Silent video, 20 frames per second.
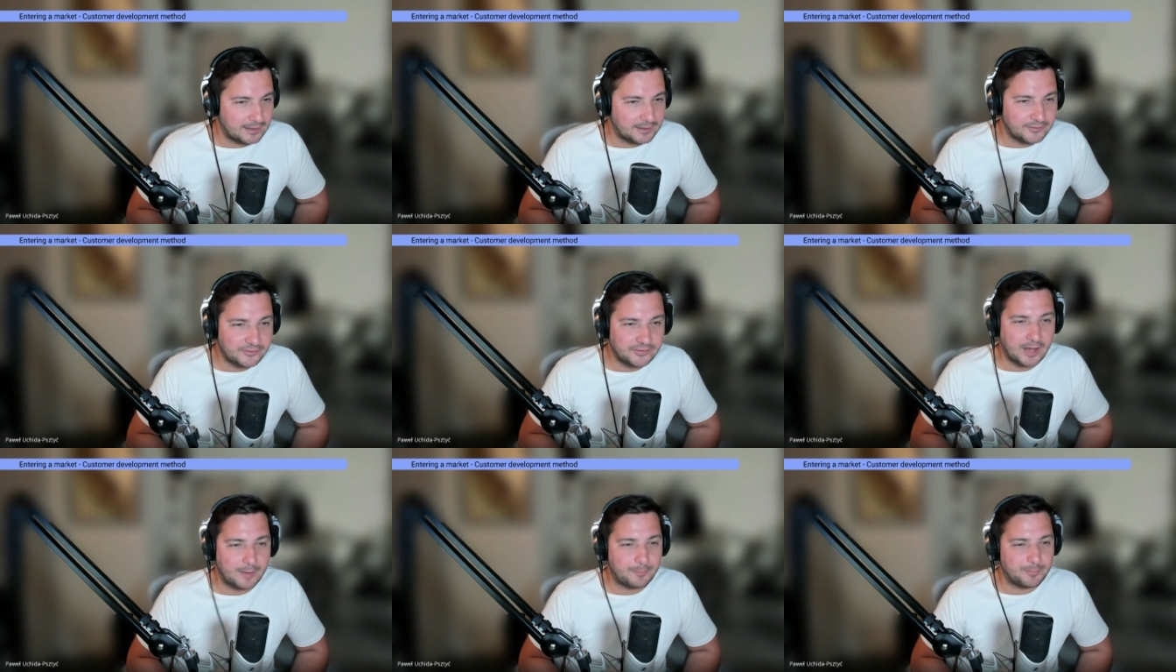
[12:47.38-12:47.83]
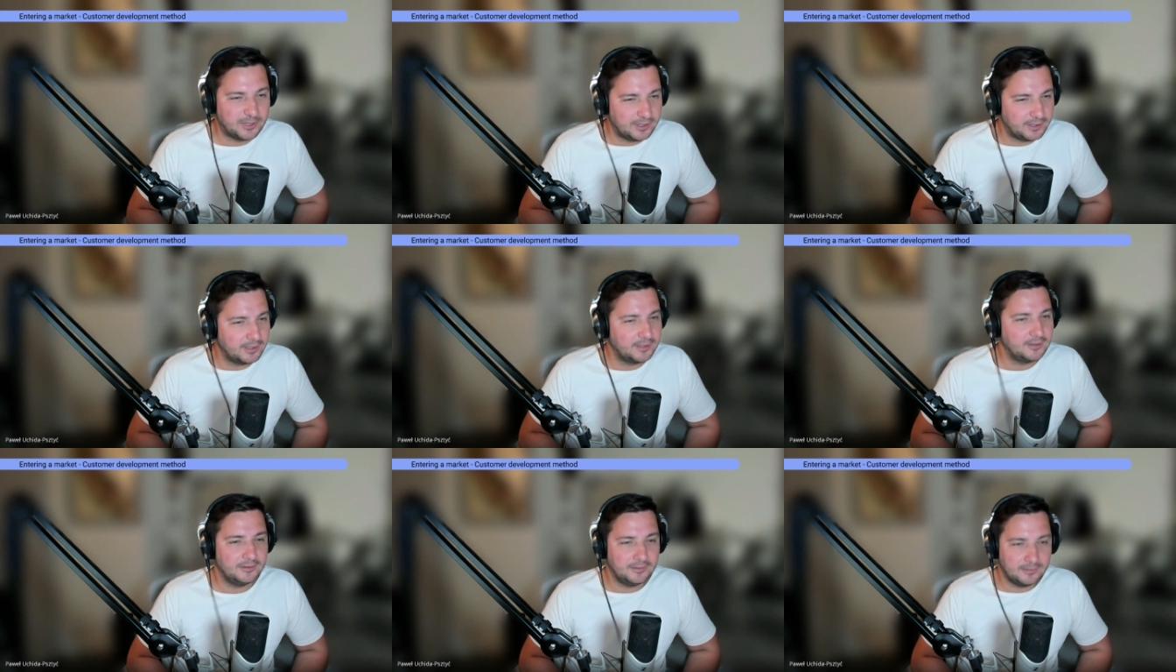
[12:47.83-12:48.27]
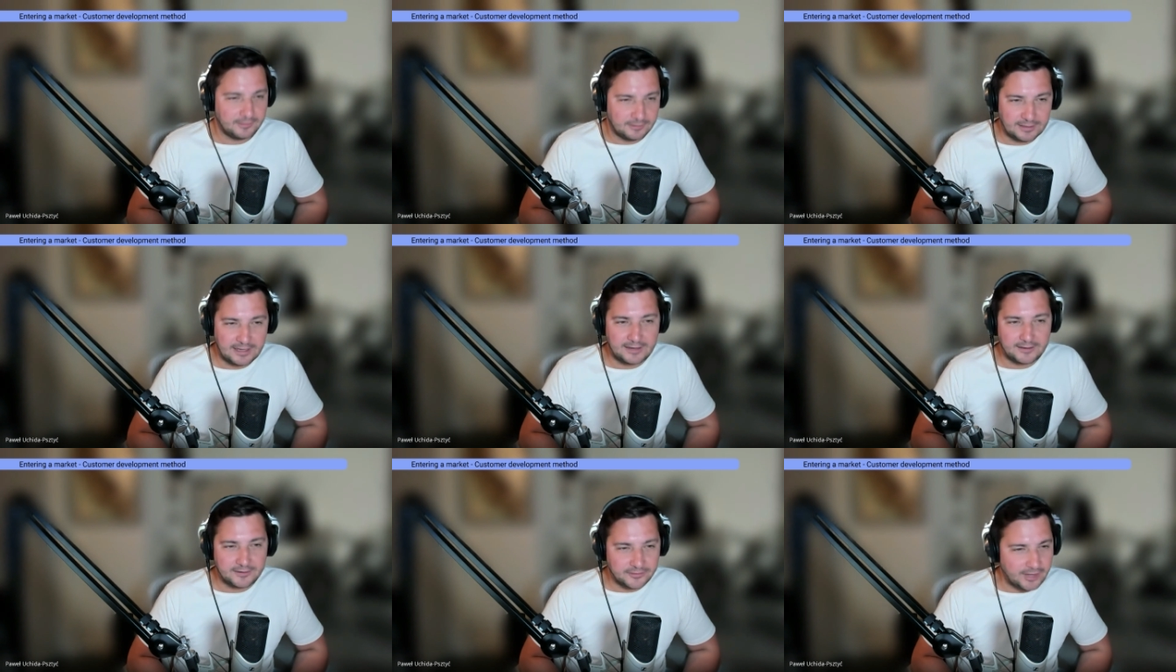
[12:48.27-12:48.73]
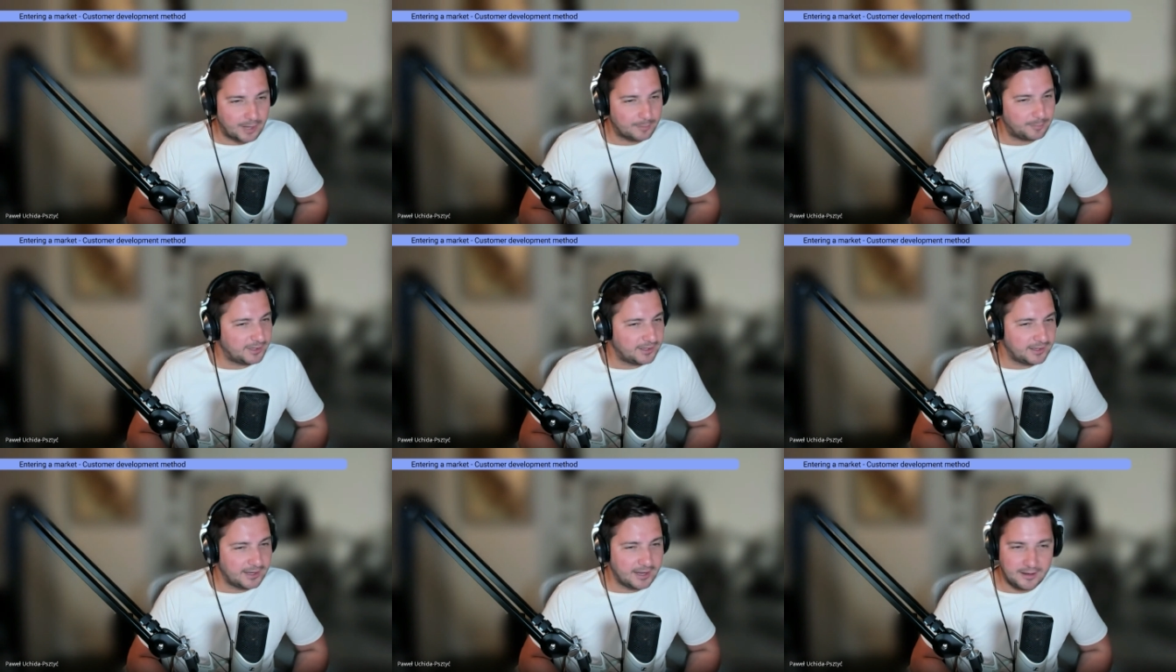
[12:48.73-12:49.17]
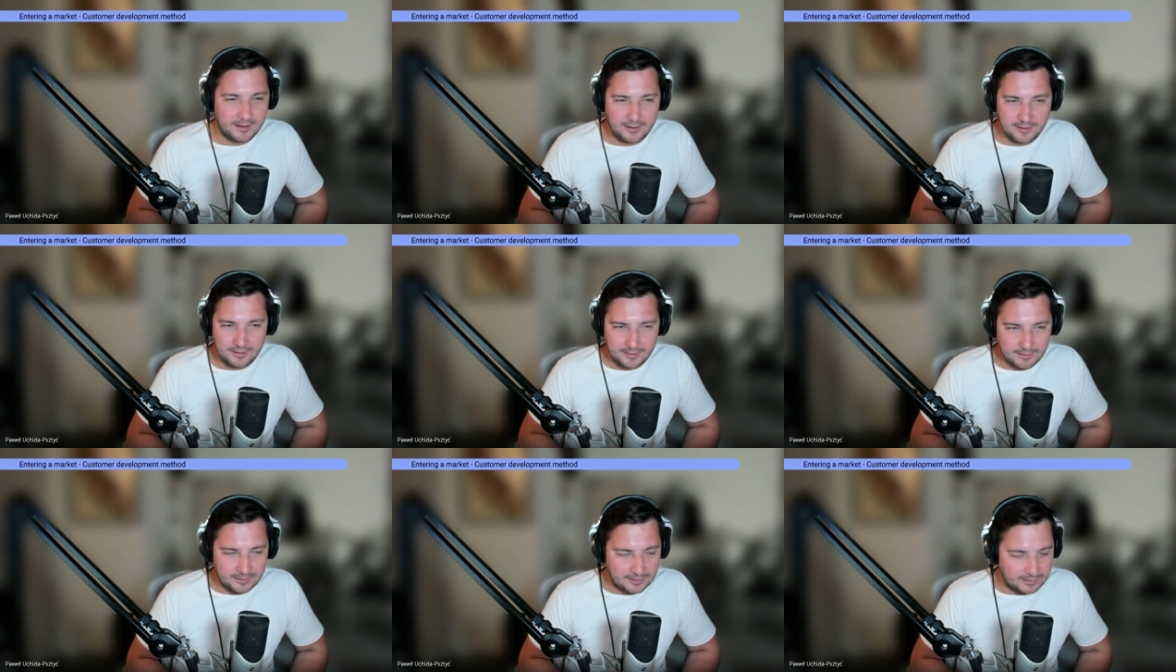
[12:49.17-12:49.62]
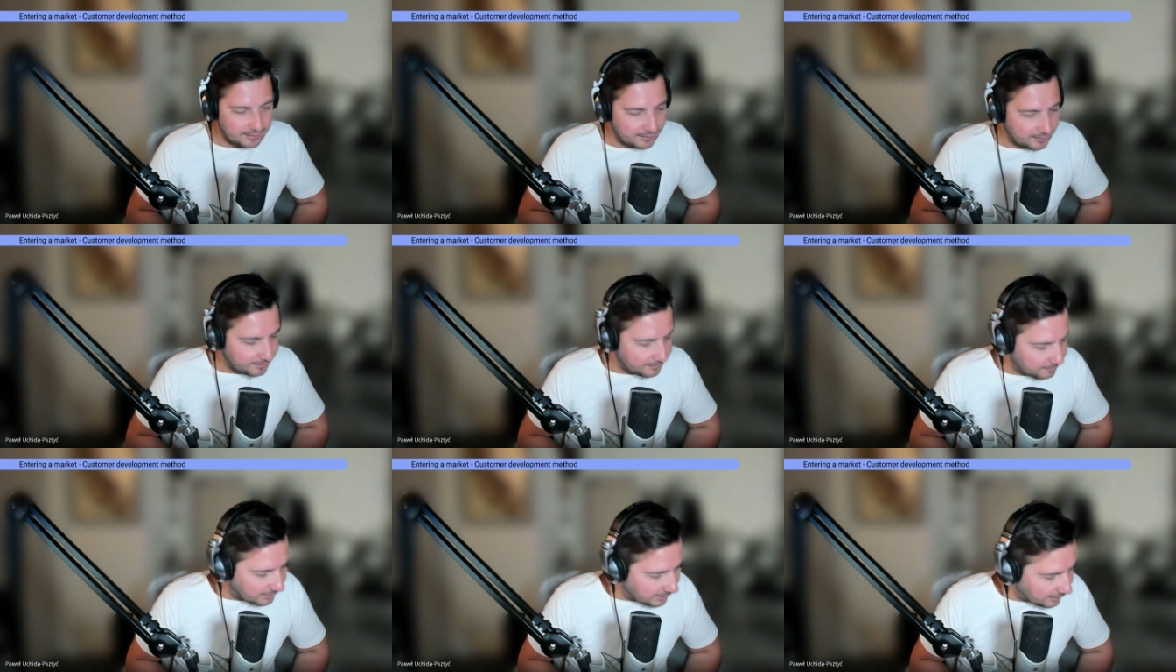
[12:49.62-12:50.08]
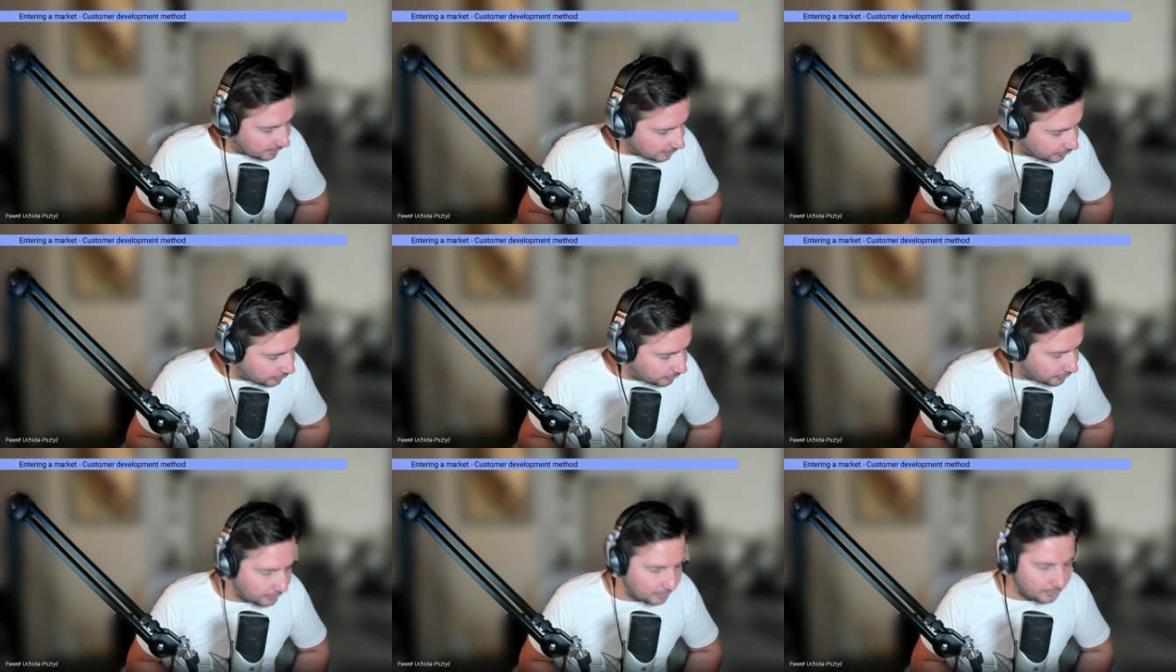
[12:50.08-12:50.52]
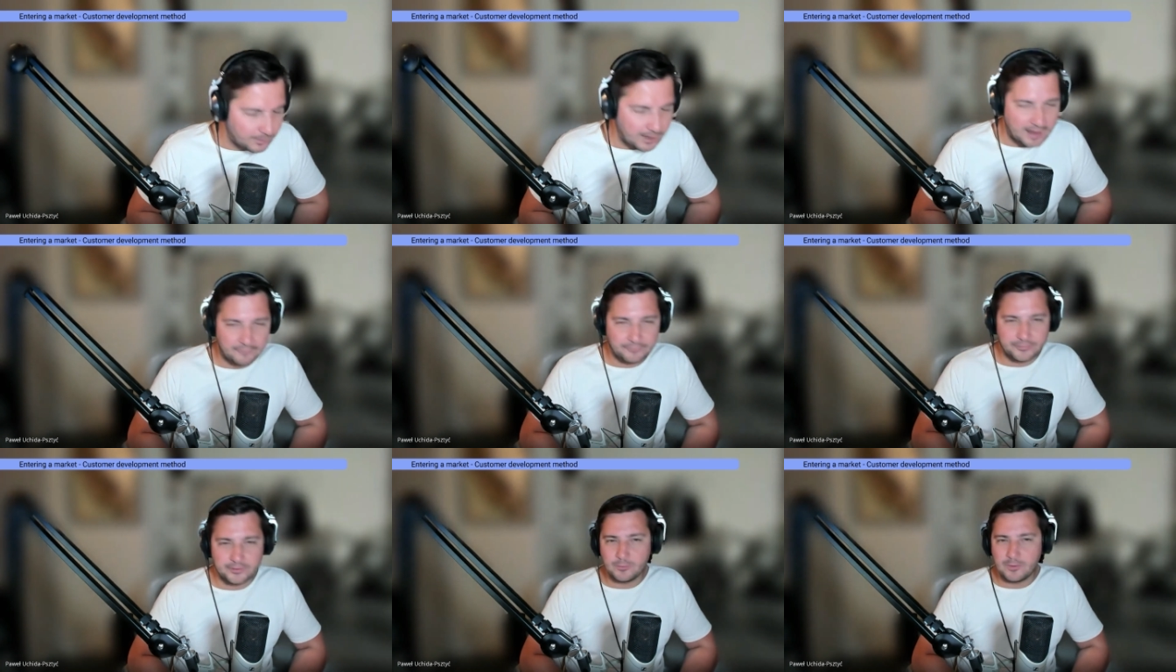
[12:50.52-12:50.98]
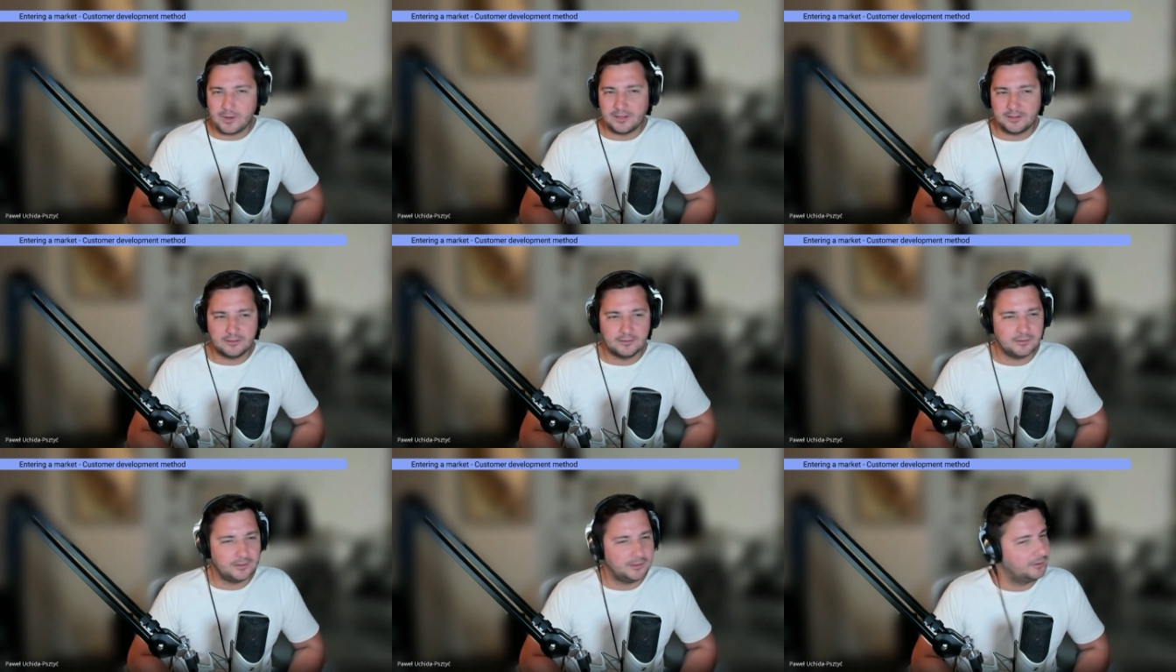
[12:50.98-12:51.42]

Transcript: is happening. That is happening to everyone.